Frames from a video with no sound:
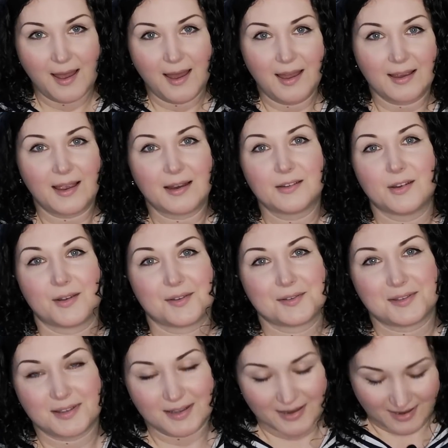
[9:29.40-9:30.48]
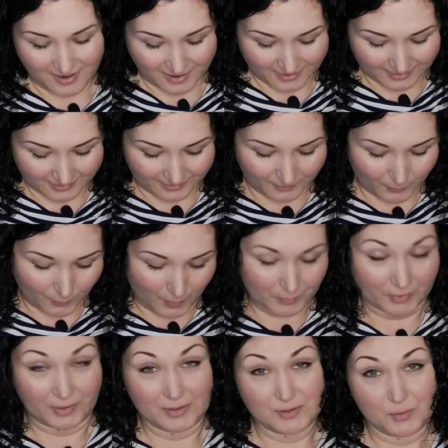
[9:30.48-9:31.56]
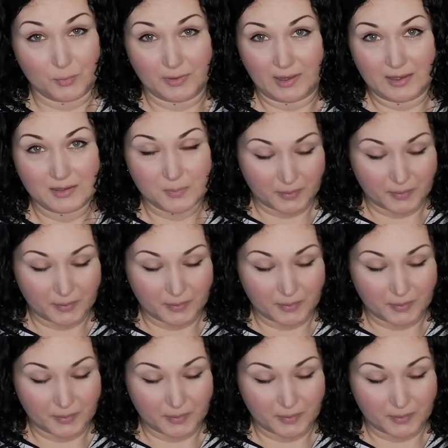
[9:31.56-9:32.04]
God knows what I'm gonna do with it,